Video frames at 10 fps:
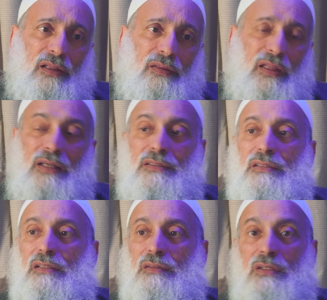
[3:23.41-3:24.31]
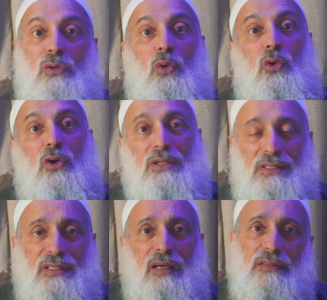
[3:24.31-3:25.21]
that the Lord
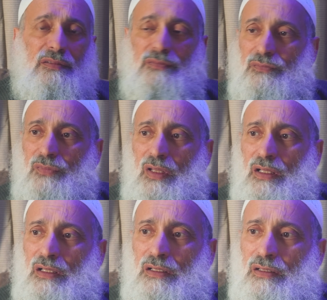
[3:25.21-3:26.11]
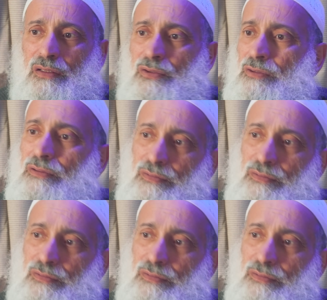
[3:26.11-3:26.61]
said to